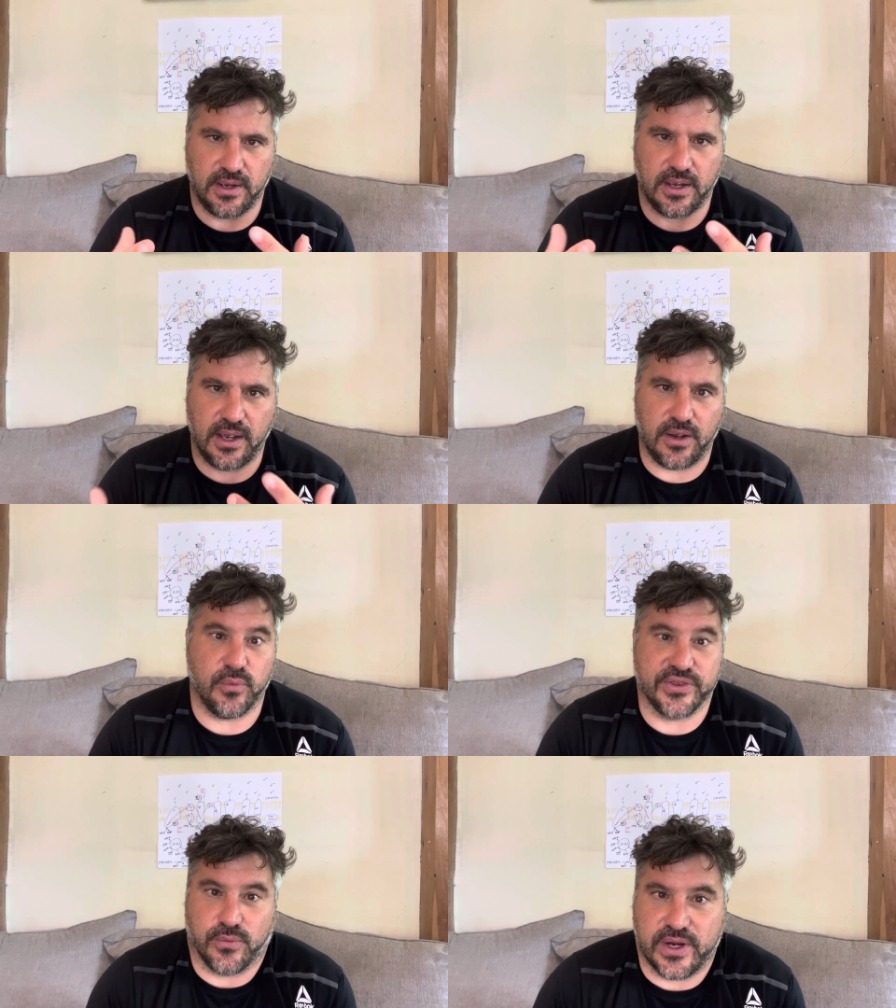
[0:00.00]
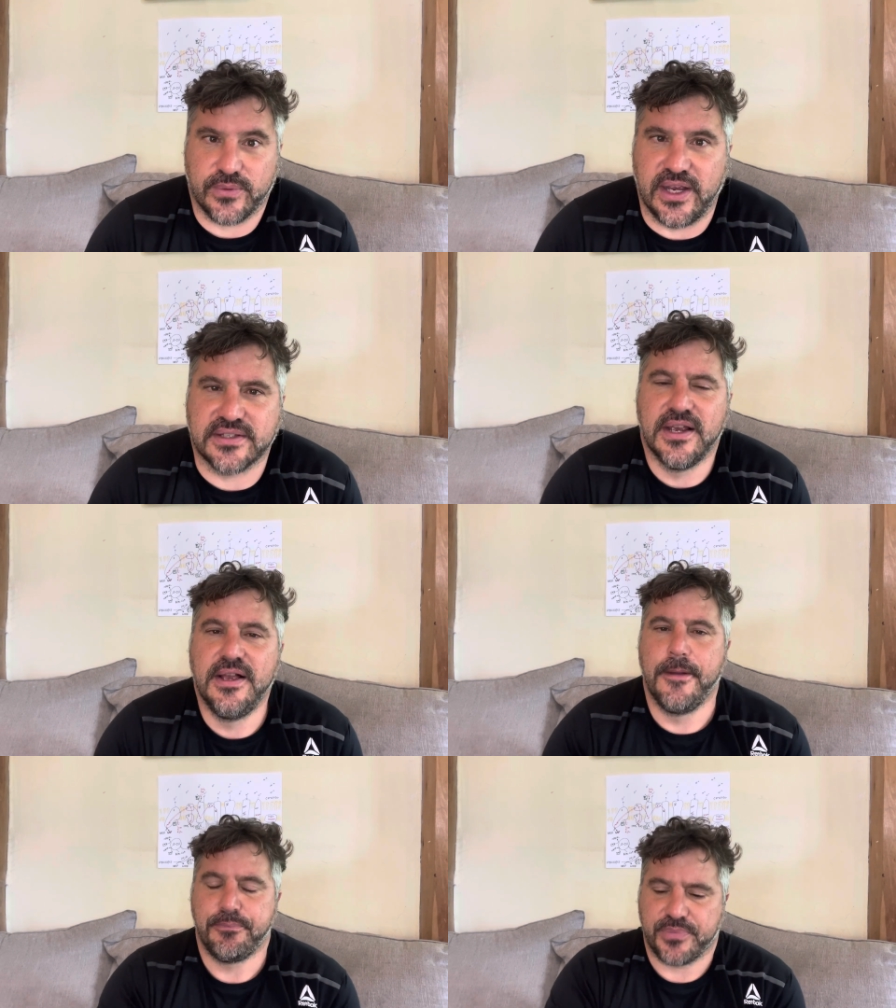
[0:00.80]
uh, with their white rice.
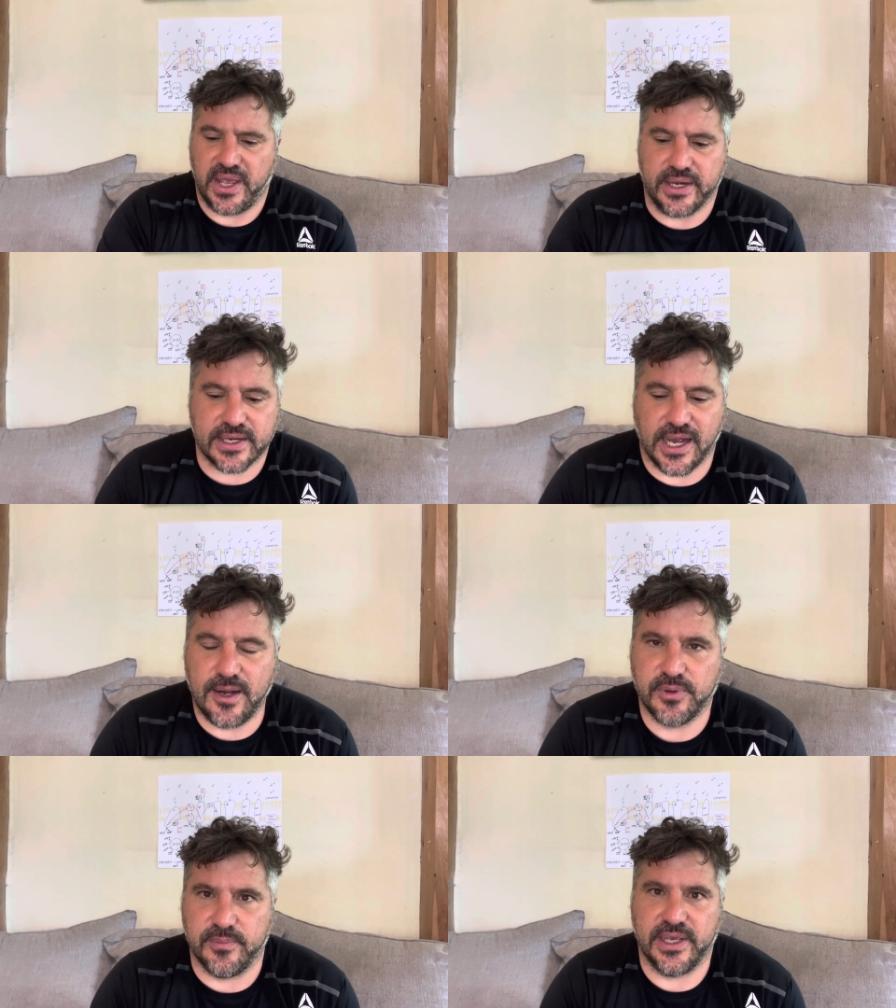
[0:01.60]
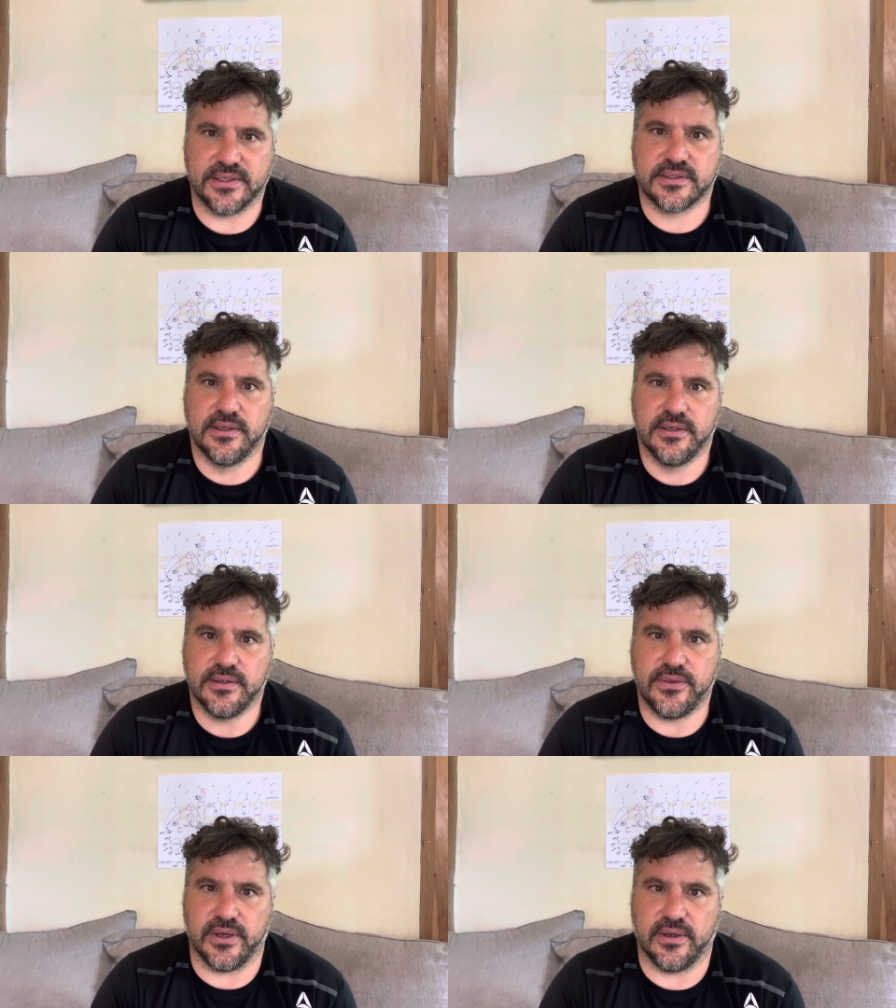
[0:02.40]
And it complements
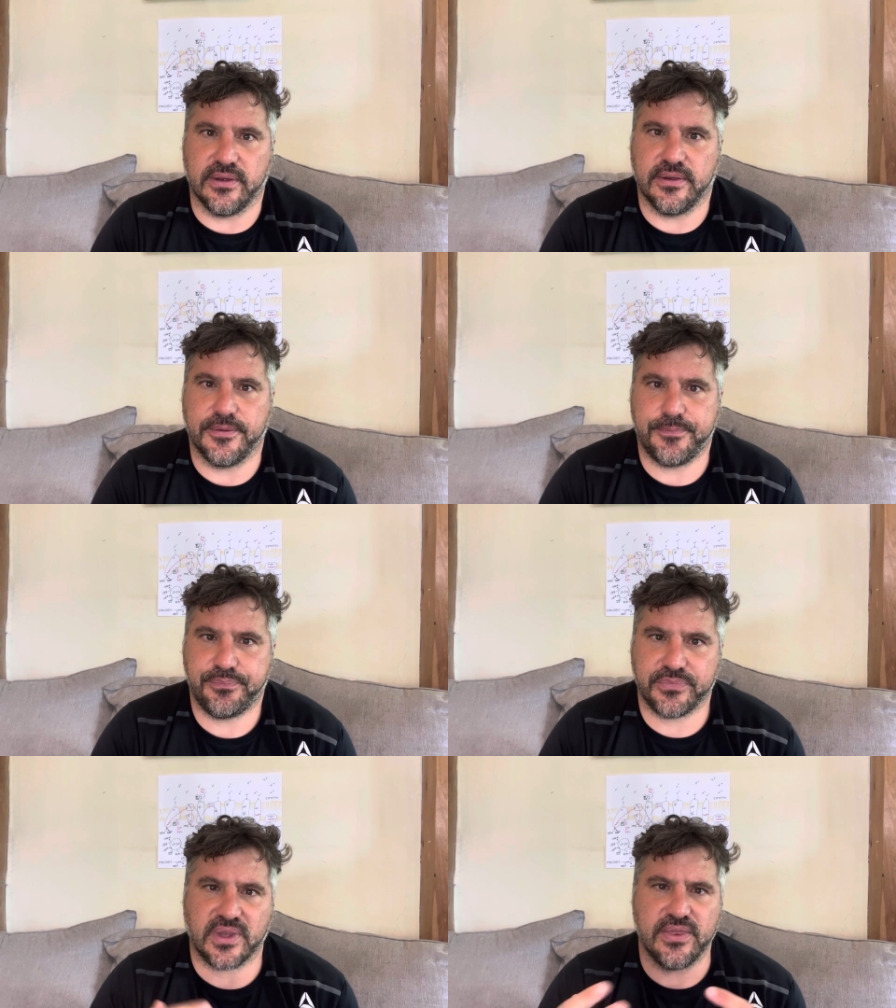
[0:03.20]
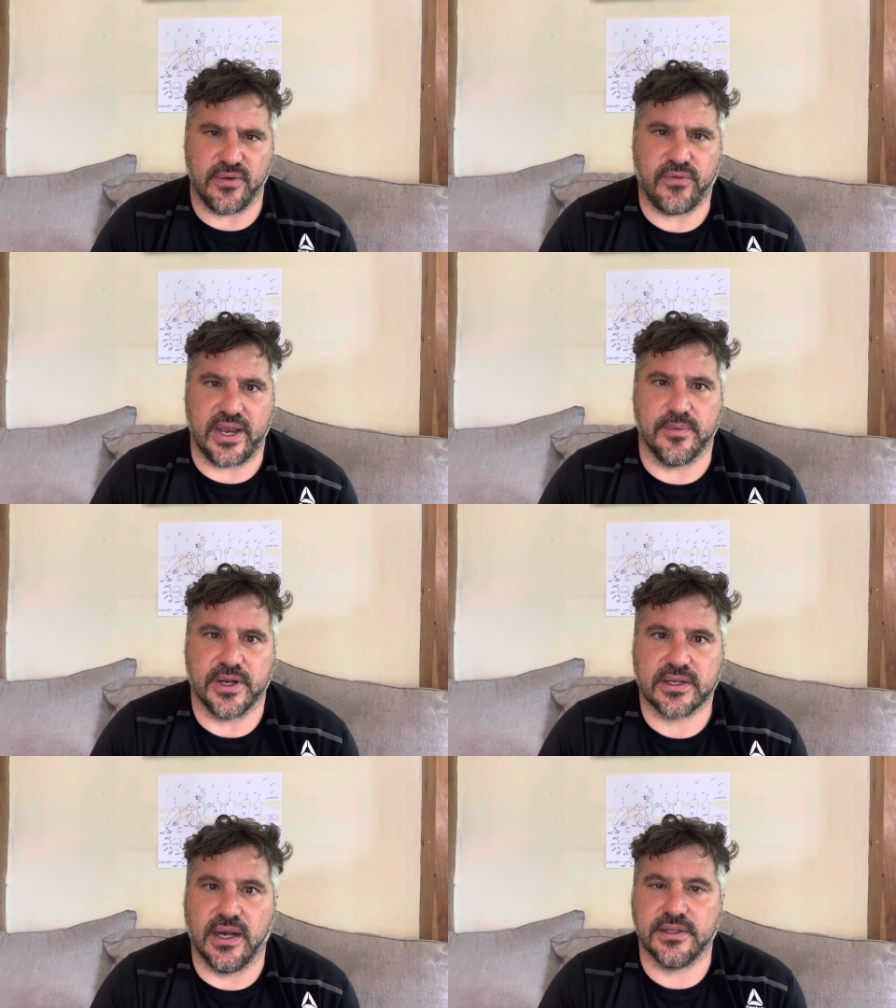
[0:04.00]
the, the
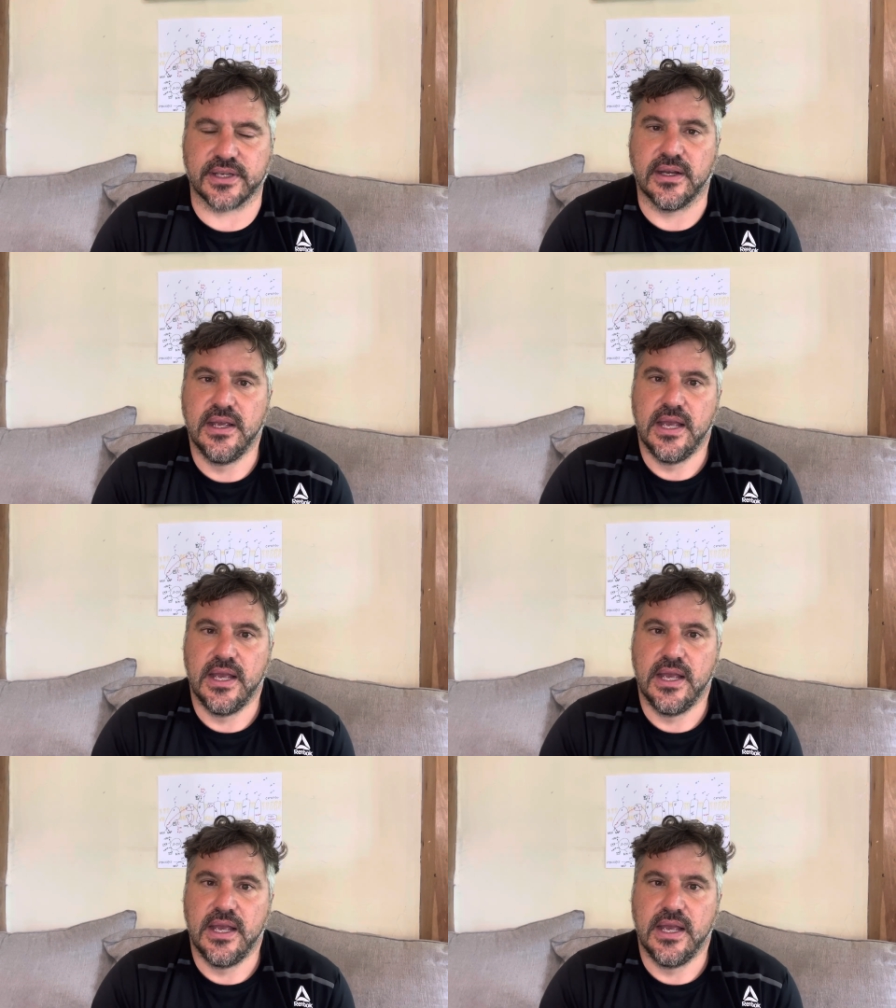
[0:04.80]
vitamin content.